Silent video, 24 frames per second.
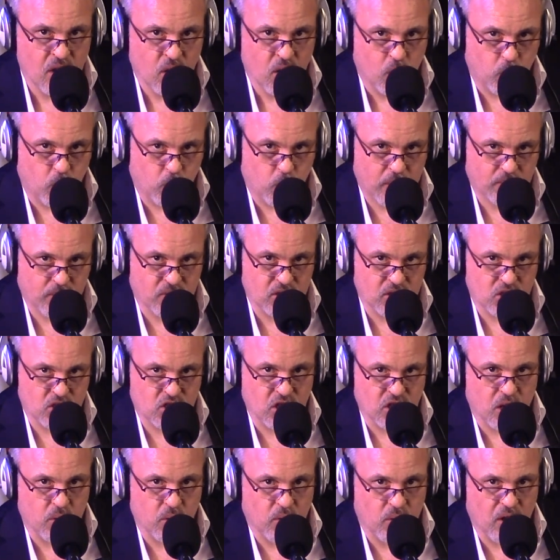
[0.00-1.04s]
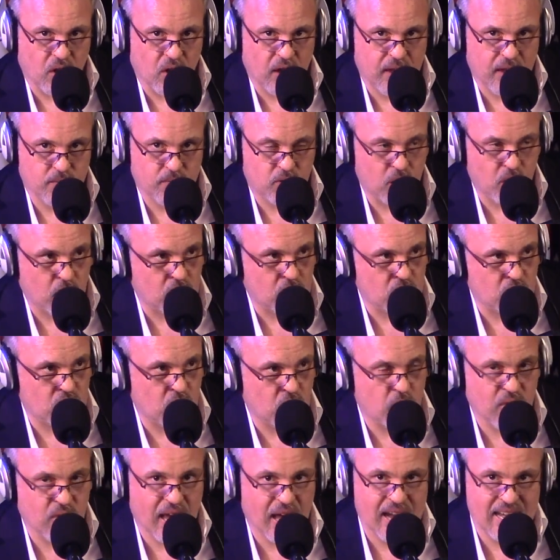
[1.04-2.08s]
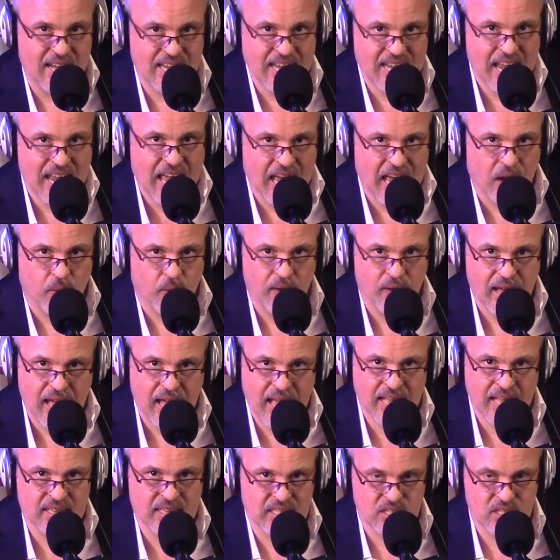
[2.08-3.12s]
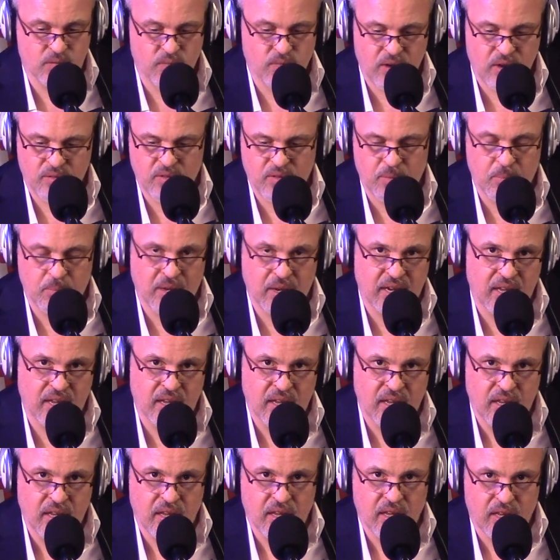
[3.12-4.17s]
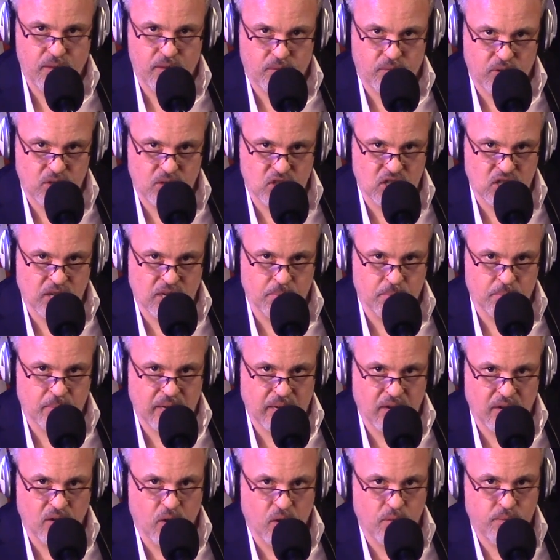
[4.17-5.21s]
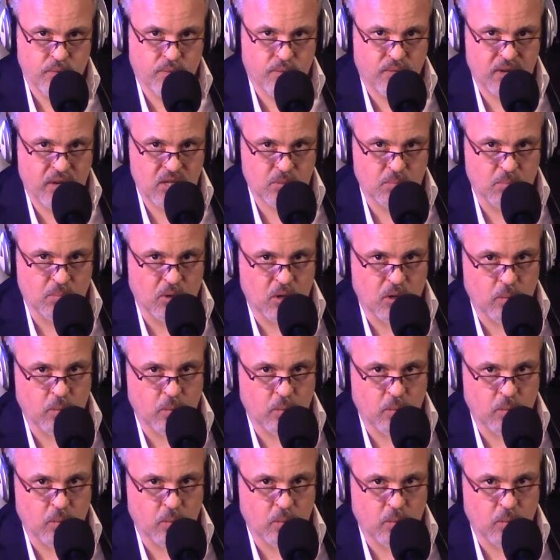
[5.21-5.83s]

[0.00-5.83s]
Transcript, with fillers: with the show live, you can do that now at this very minute if you jump in on Facebook.